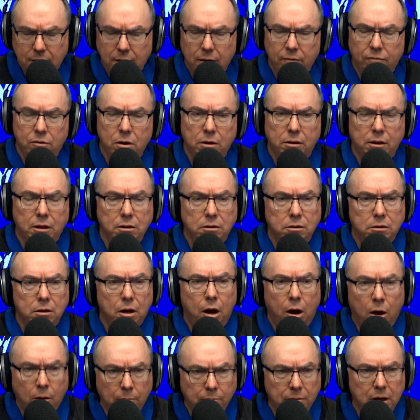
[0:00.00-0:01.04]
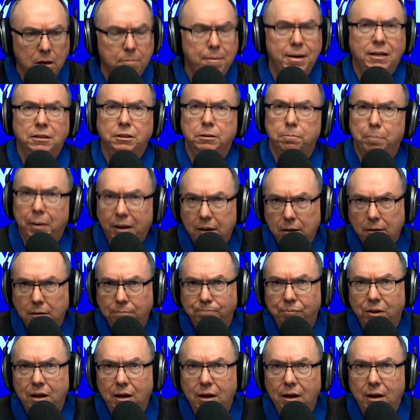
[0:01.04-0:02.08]
You've got this omnibus bill
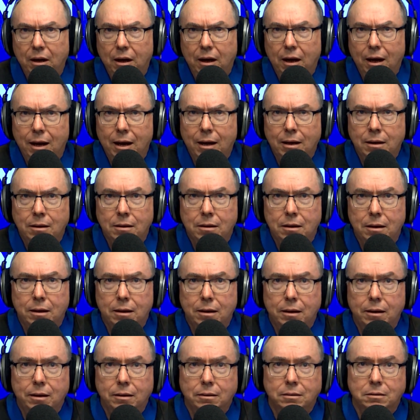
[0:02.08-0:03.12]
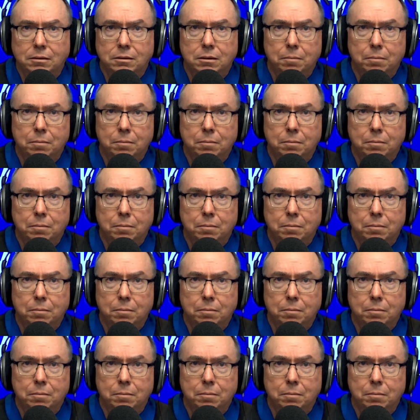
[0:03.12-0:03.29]
and uh, it's mm.